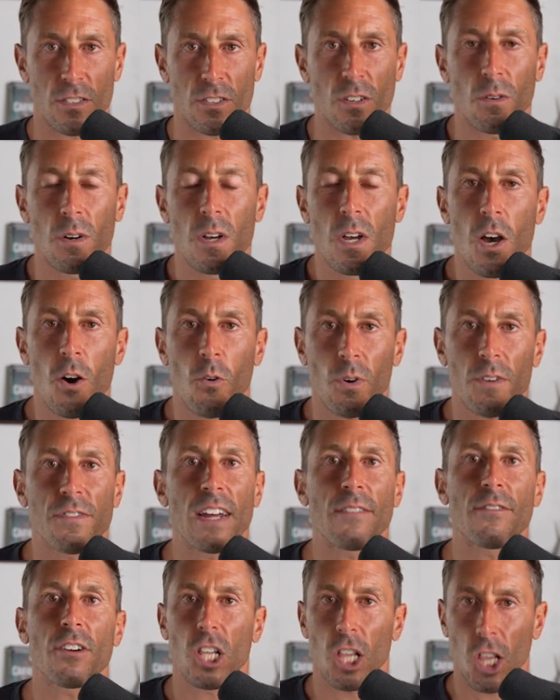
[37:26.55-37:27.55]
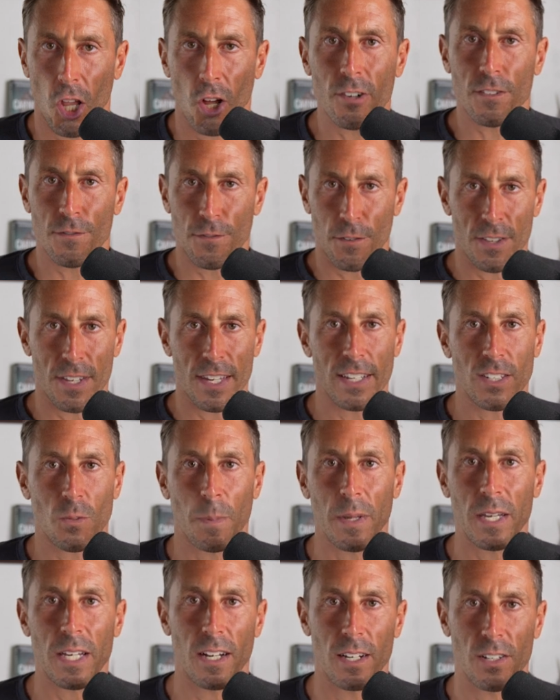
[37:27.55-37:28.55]
So we've never looked for this
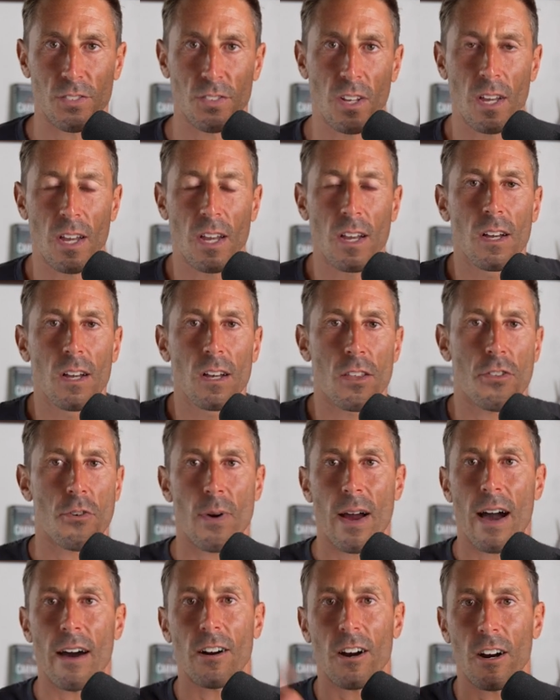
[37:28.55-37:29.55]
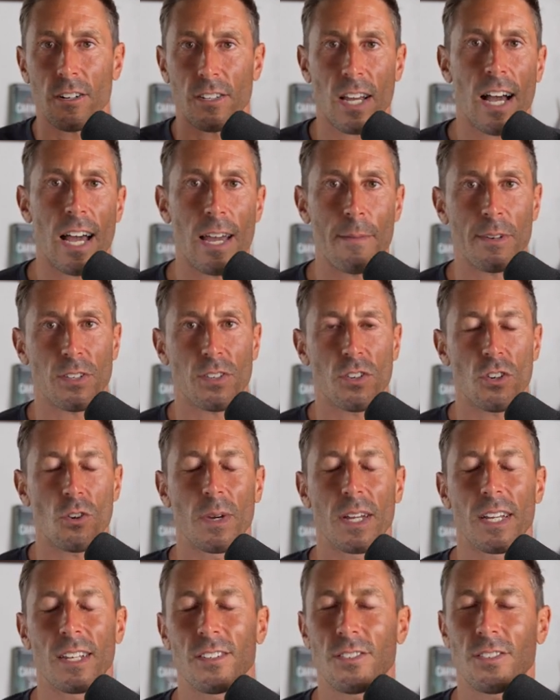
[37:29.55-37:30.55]
because throughout our time as
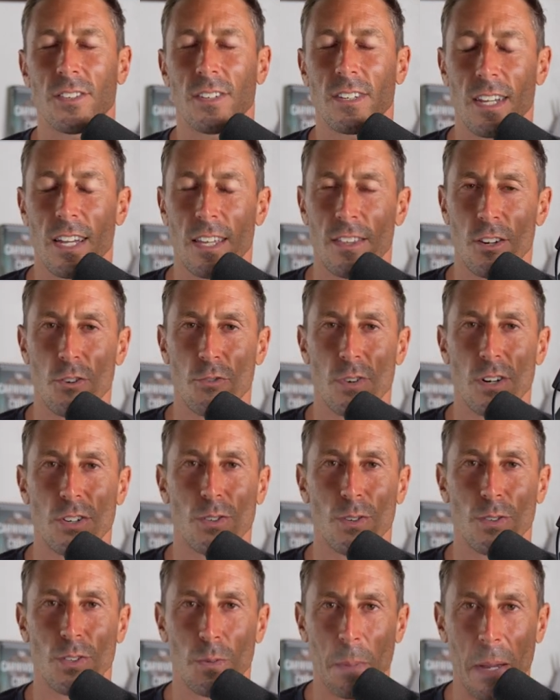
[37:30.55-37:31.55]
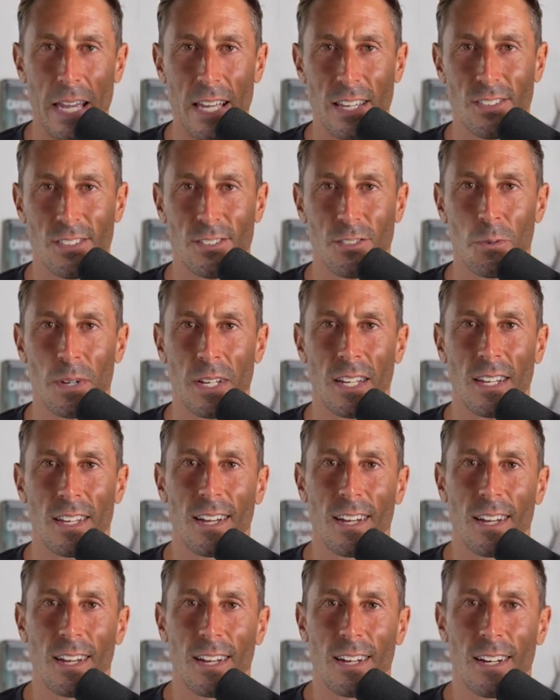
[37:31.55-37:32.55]
humans in the nutritional space doing
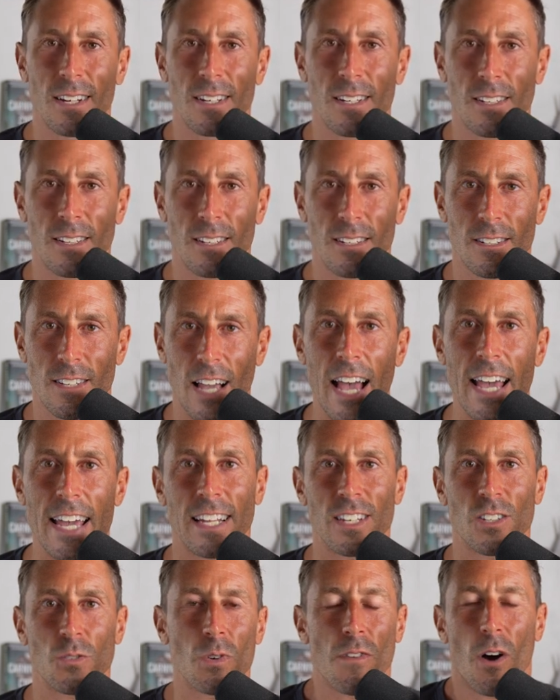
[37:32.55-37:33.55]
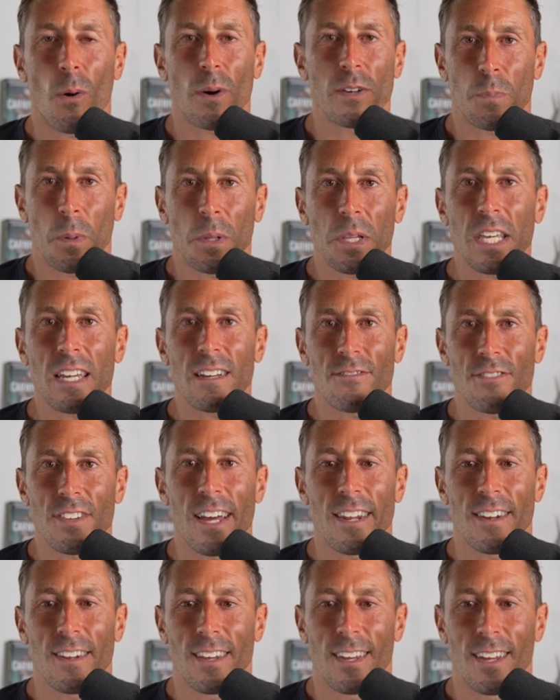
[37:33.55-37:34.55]
science, we've always believed
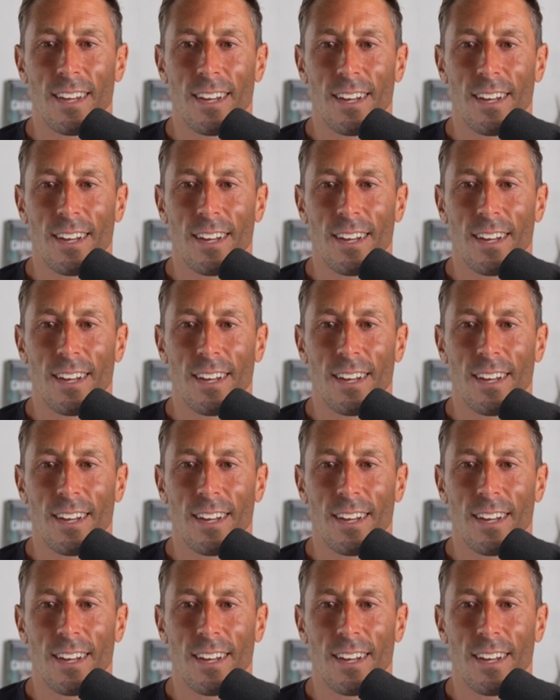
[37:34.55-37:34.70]
that